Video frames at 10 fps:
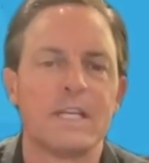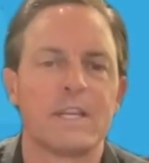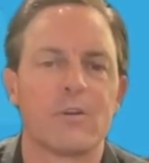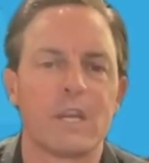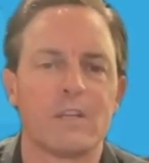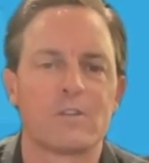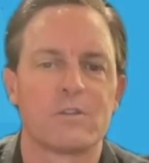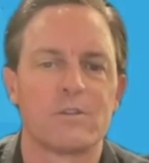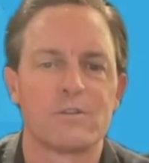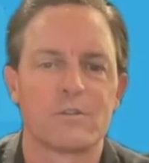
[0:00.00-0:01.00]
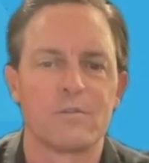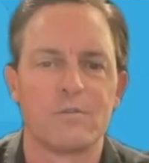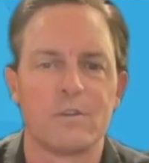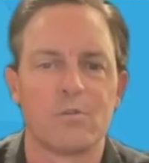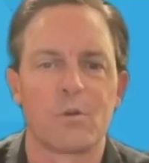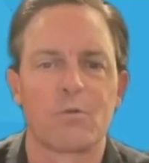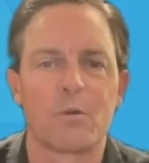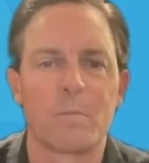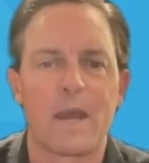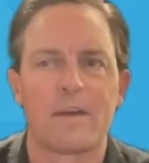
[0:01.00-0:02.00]
Gary Gensler's you know
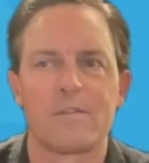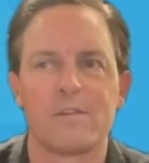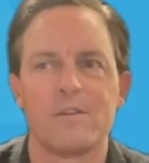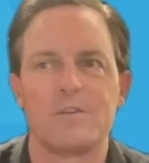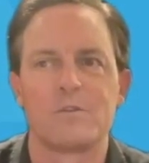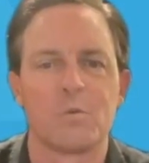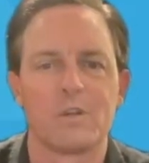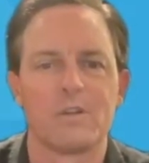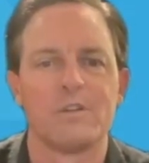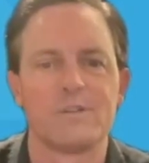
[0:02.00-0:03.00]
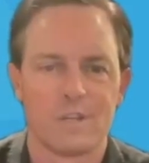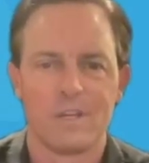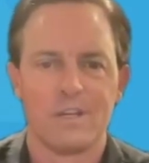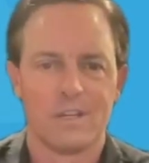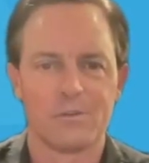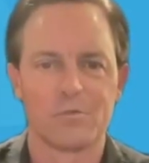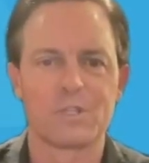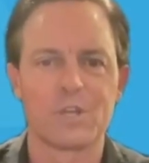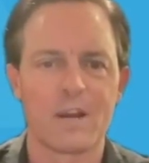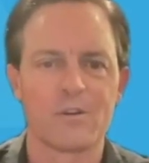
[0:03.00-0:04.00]
career path is or what his you know
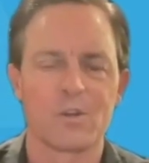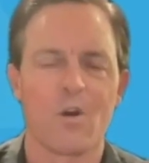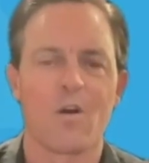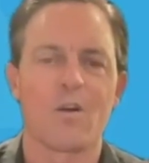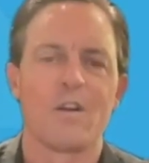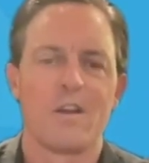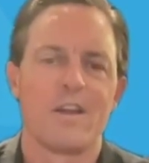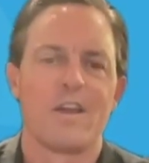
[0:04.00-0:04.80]
desires are.